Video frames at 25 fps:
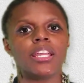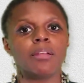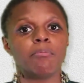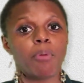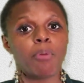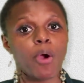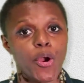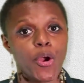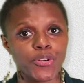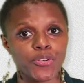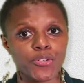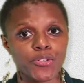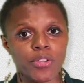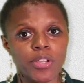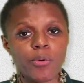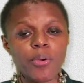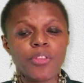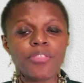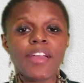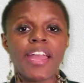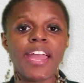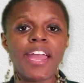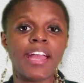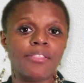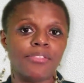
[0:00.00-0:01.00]
and partnering with
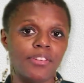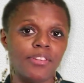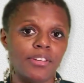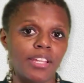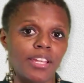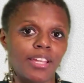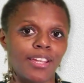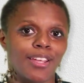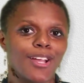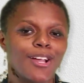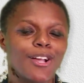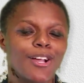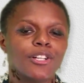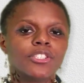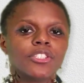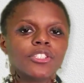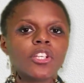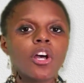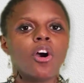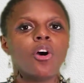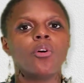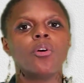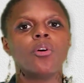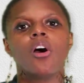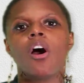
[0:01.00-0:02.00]
Anthony.
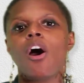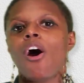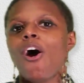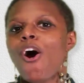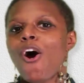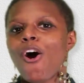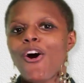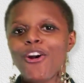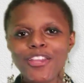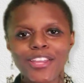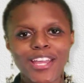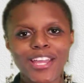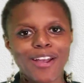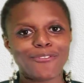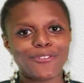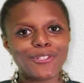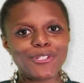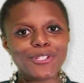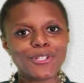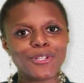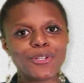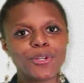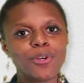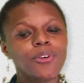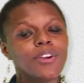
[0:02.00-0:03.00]
So all you have to
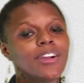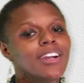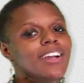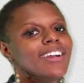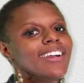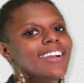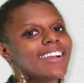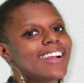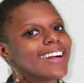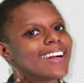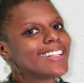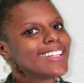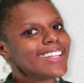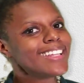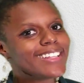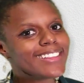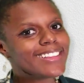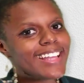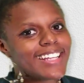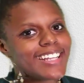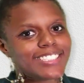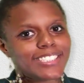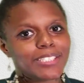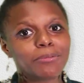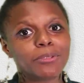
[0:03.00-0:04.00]
do, click
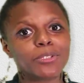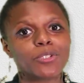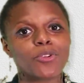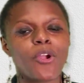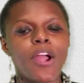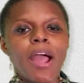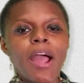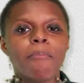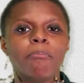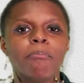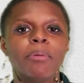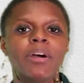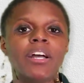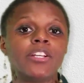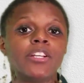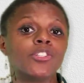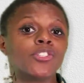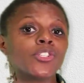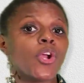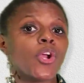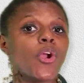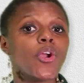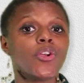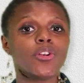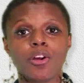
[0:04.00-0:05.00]
that subscribe button,
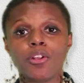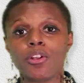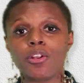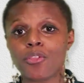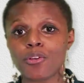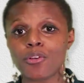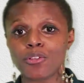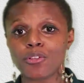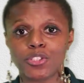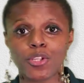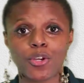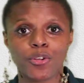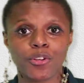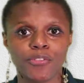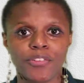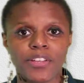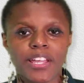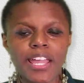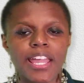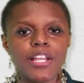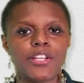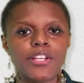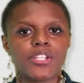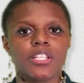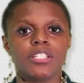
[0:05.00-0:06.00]
turn on those
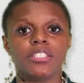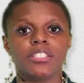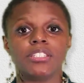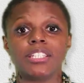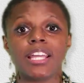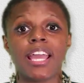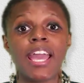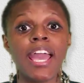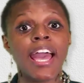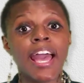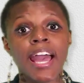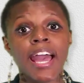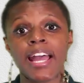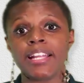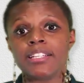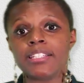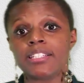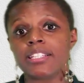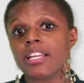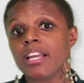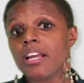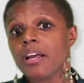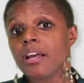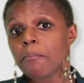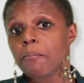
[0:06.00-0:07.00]
notifications, and
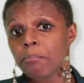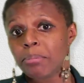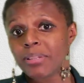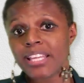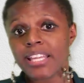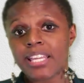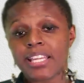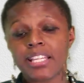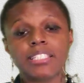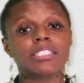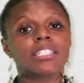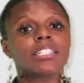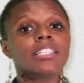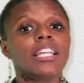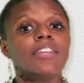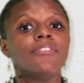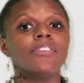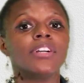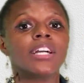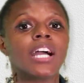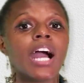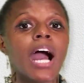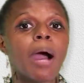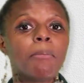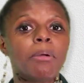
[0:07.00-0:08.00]
please leave a
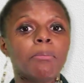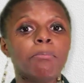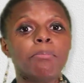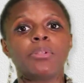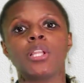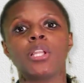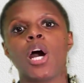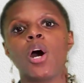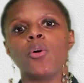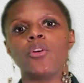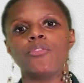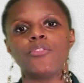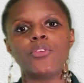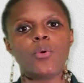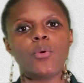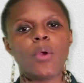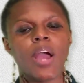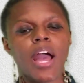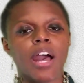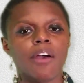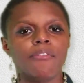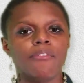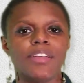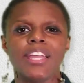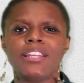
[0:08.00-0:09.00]
comment below if you
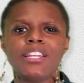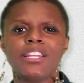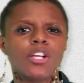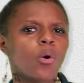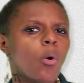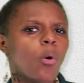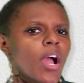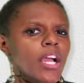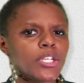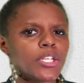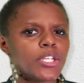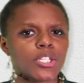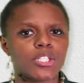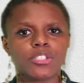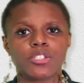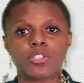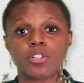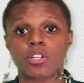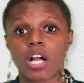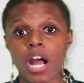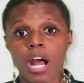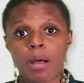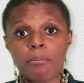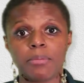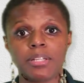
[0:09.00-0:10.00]
have any questions or
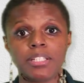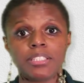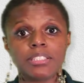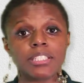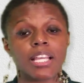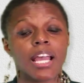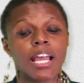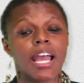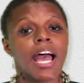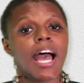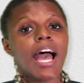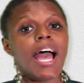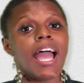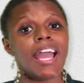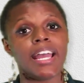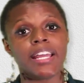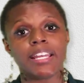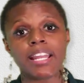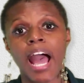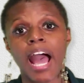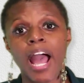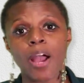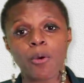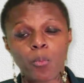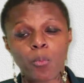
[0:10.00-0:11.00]
comments, and
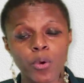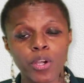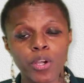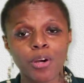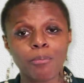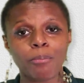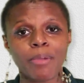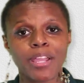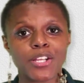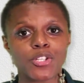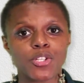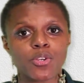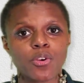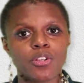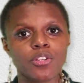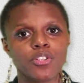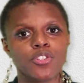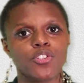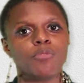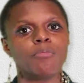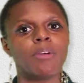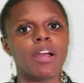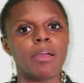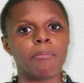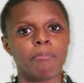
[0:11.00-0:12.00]
I will make sure to do
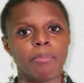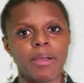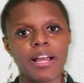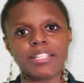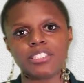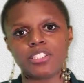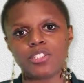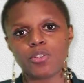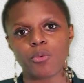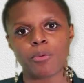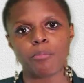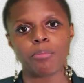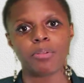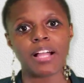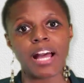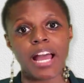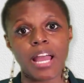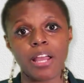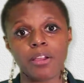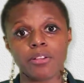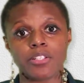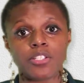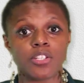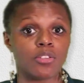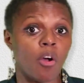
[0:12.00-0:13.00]
my best to reply
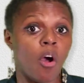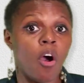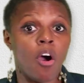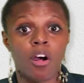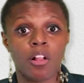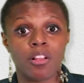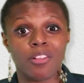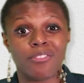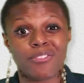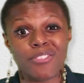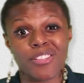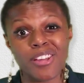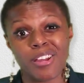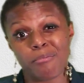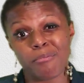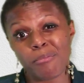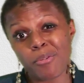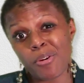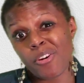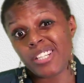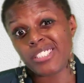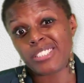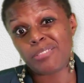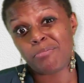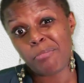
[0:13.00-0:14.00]
to all of them, or
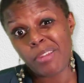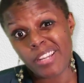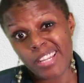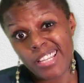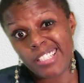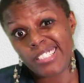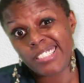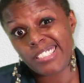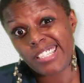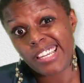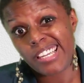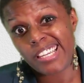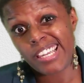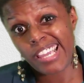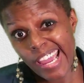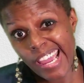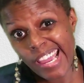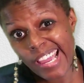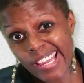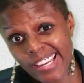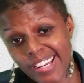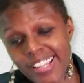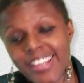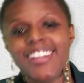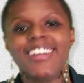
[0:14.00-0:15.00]
as many as I
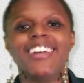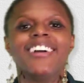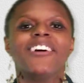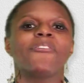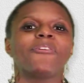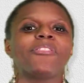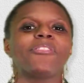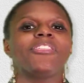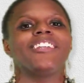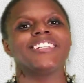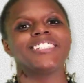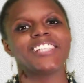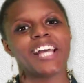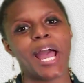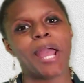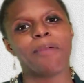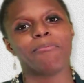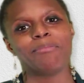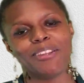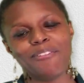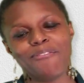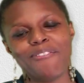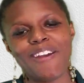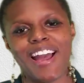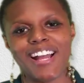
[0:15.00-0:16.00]
can, within a
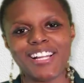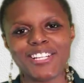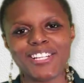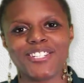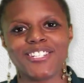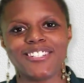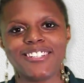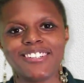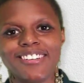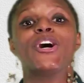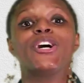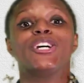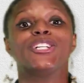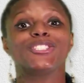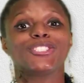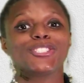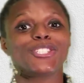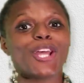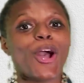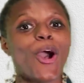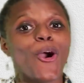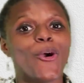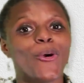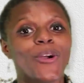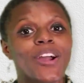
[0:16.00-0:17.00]
timely fashion.
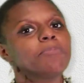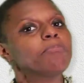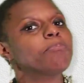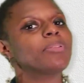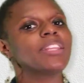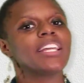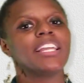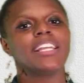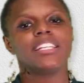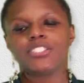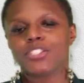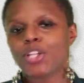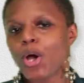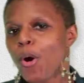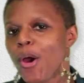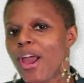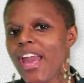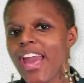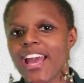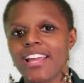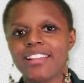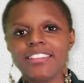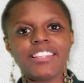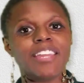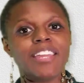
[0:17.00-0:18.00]
So please go
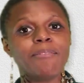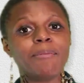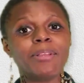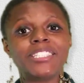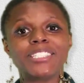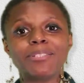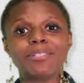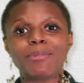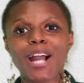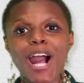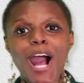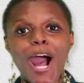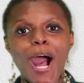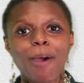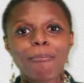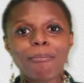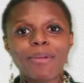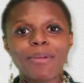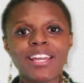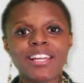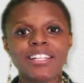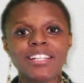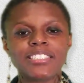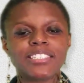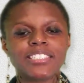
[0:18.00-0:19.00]
ahead, leave me some
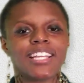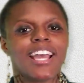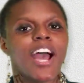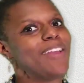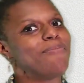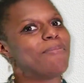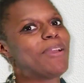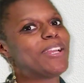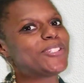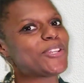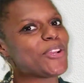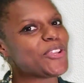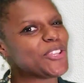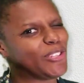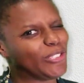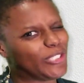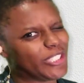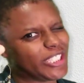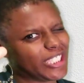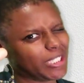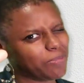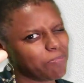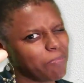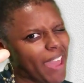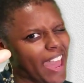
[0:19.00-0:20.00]
comments, and make sure you
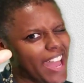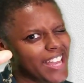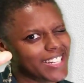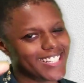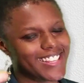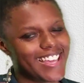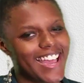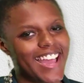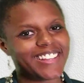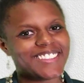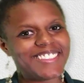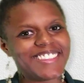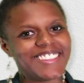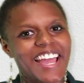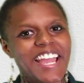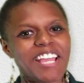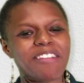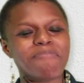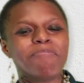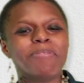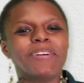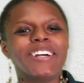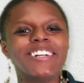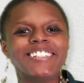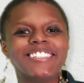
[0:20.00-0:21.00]
smash that
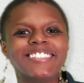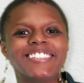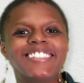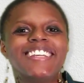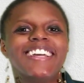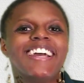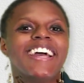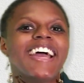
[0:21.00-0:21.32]
like button,